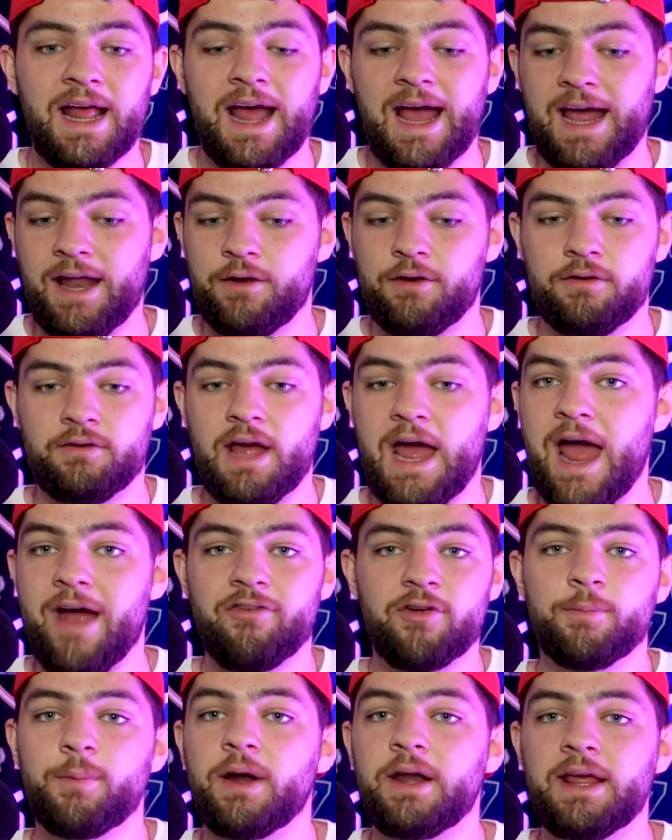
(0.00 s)
and
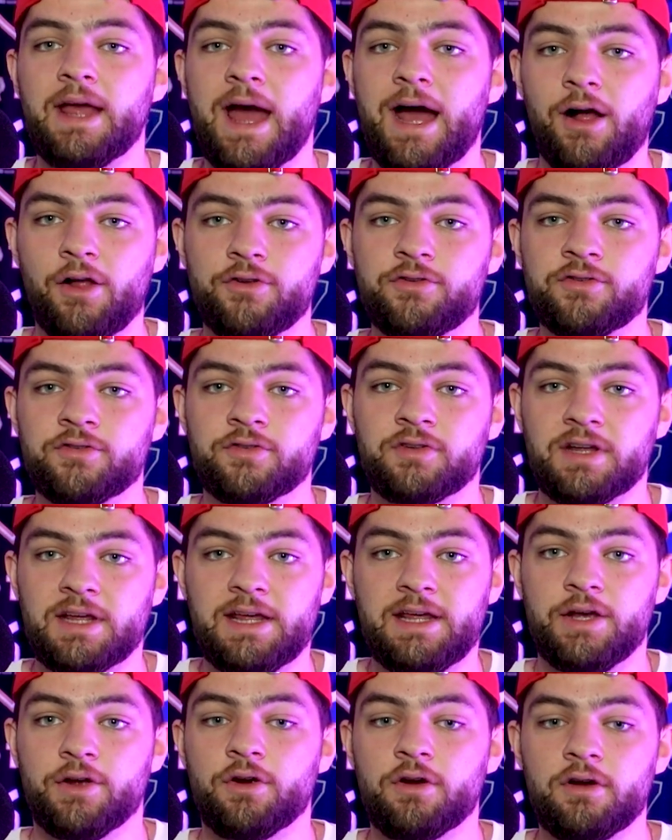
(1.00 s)
everybody else
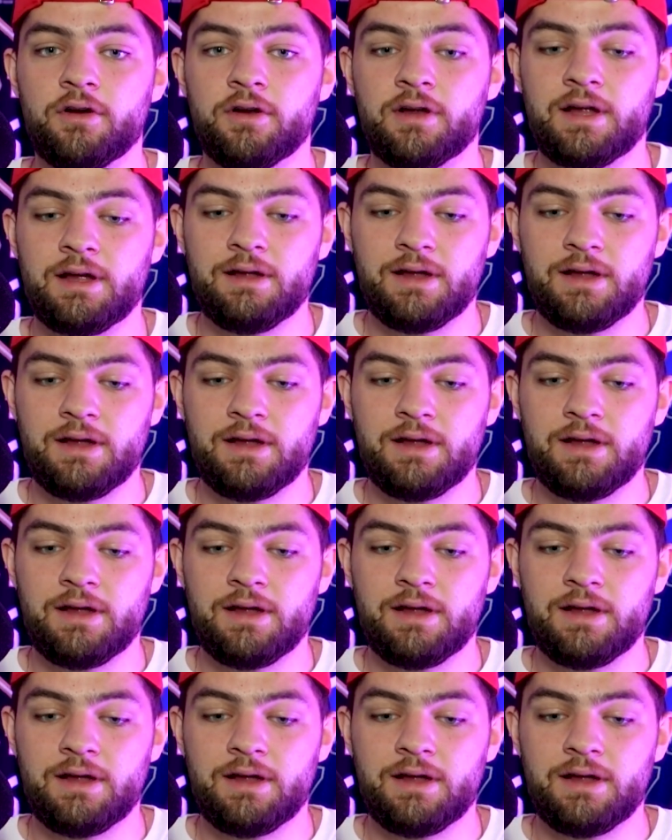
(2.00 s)
here